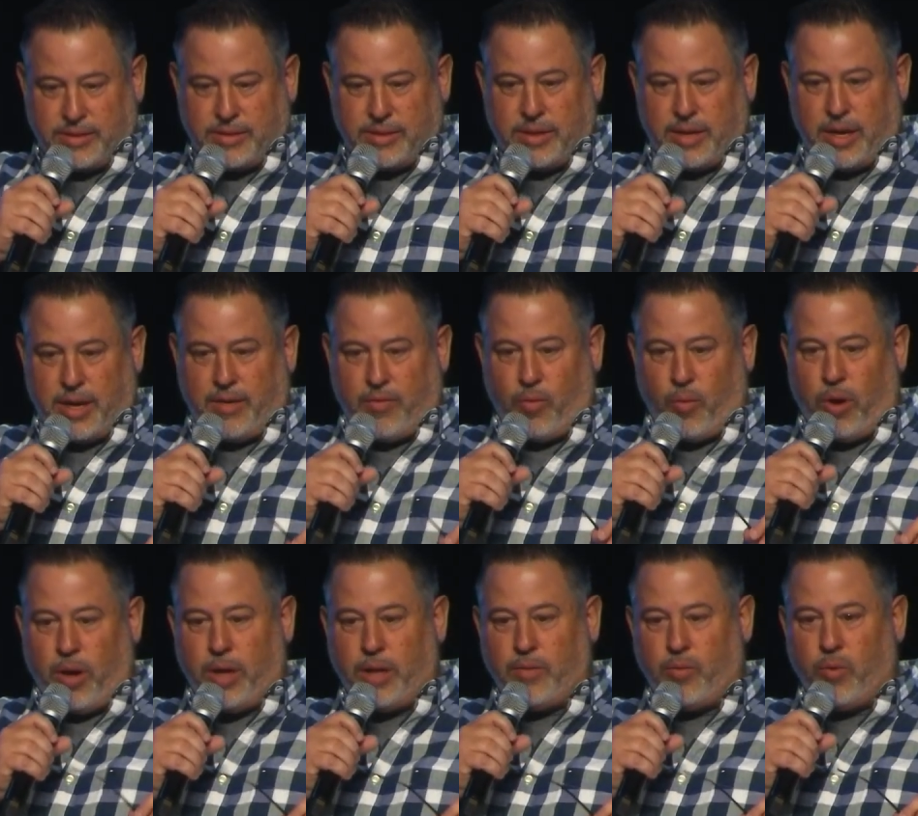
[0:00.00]
Uh,
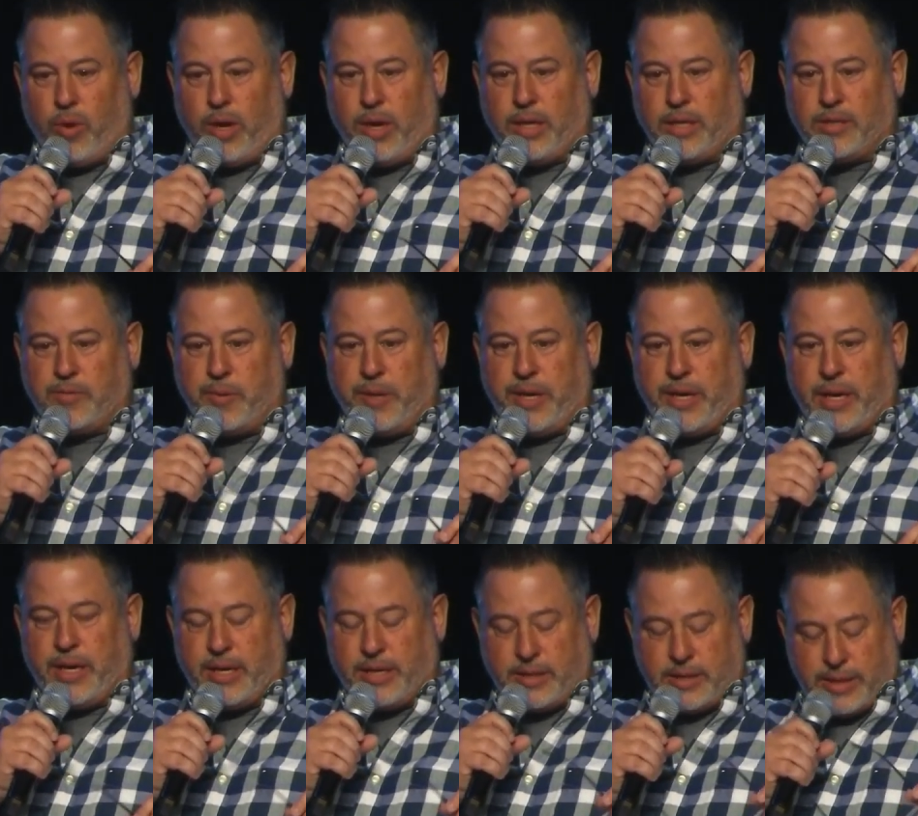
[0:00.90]
one was
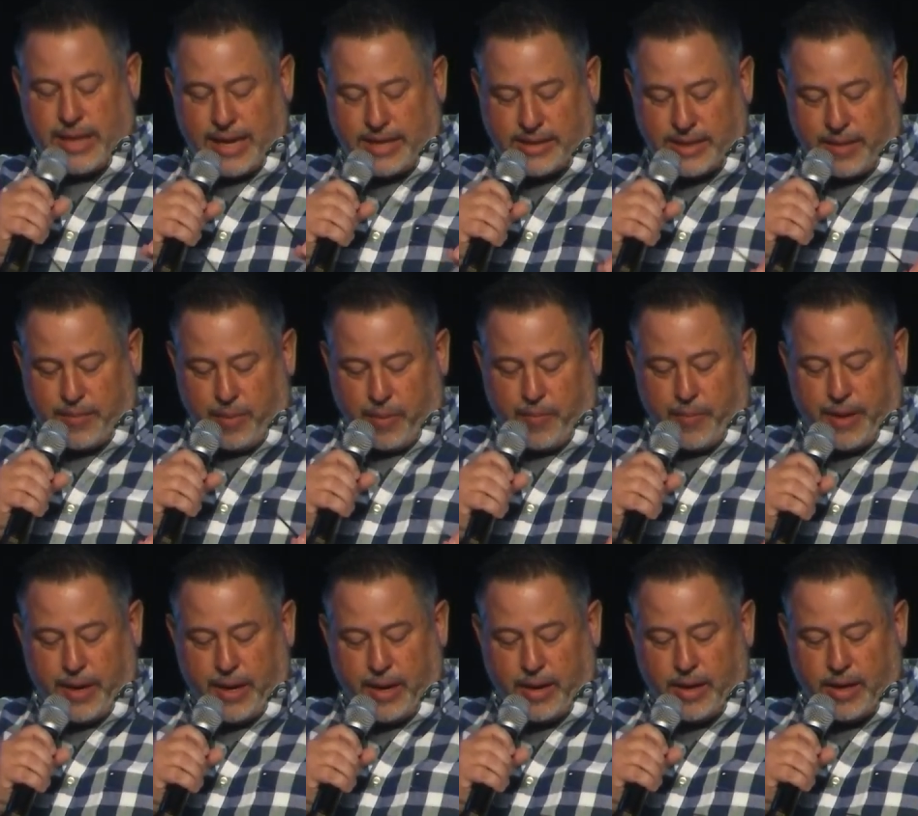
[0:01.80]
because as I
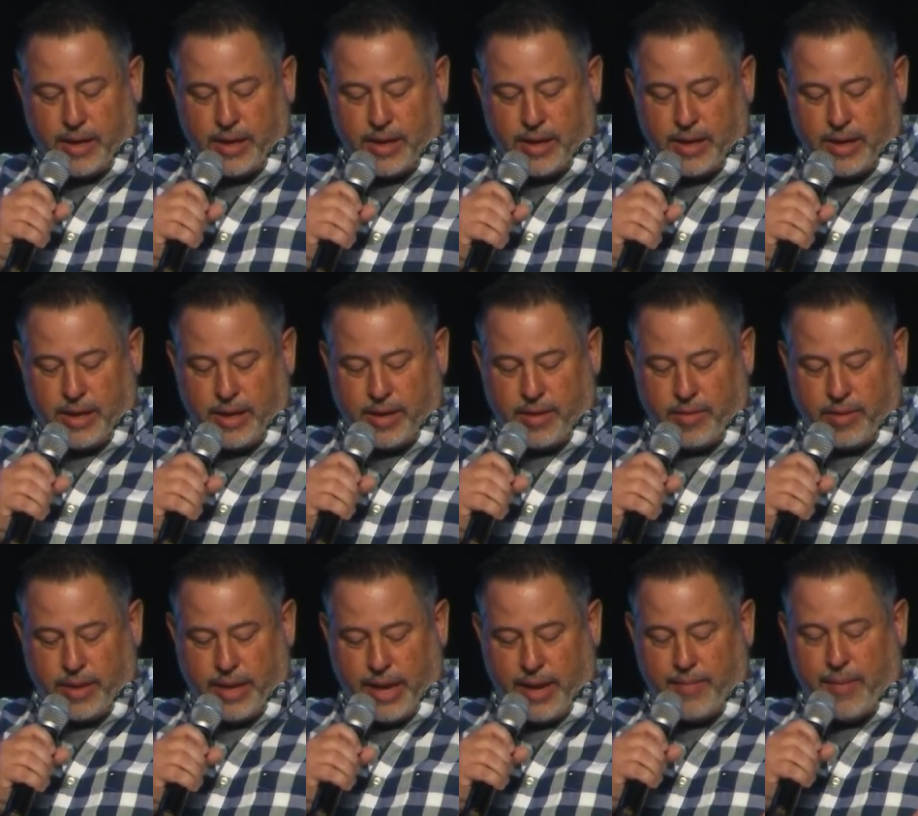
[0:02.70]
prepared it,
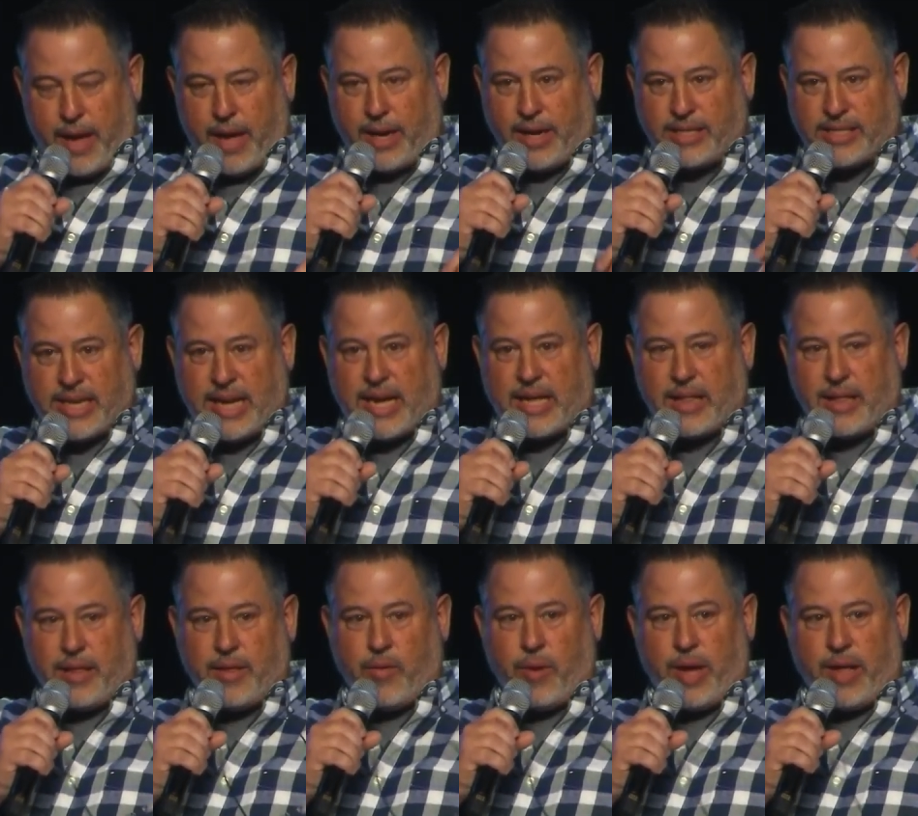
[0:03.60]
it came out
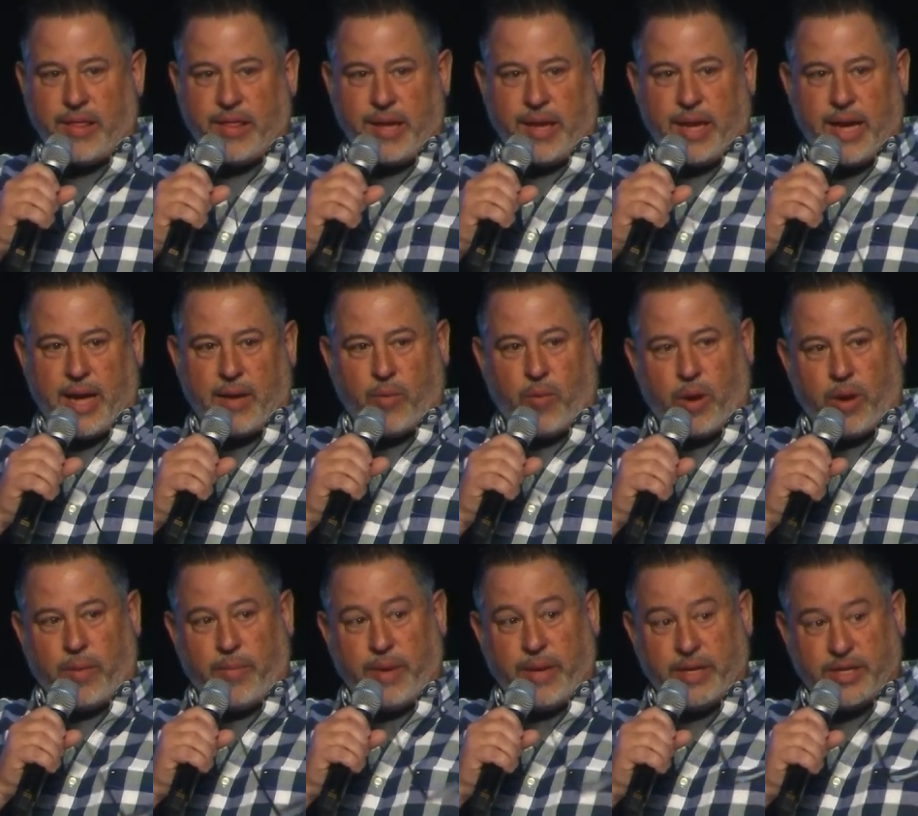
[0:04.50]
exactly the way I think God
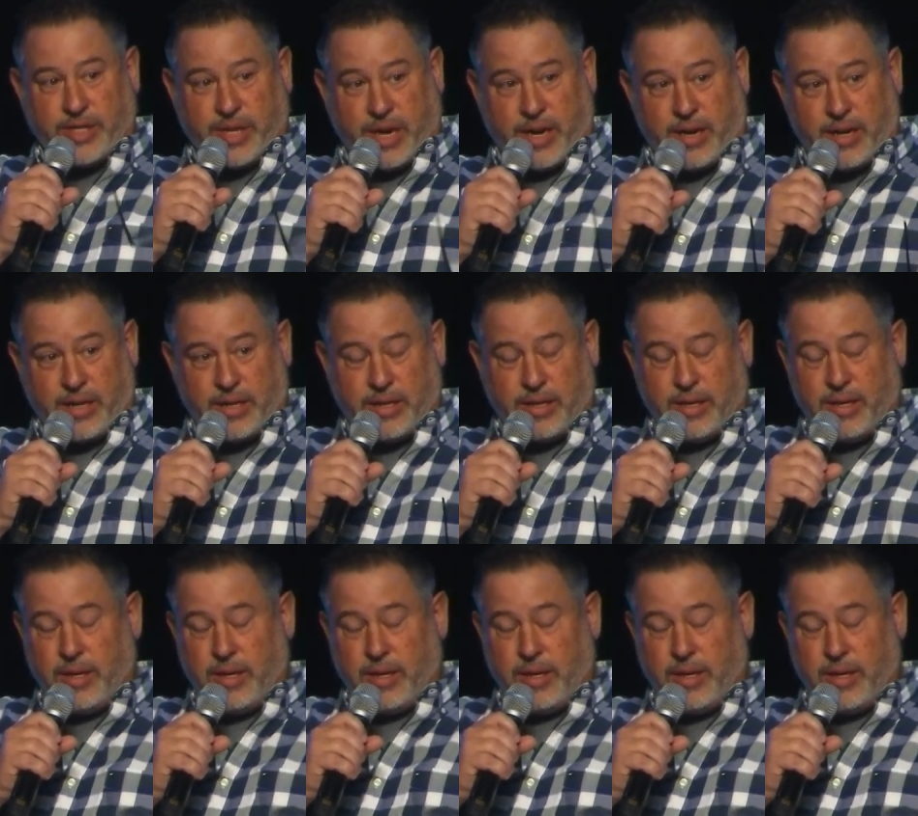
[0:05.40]
wanted me to share it.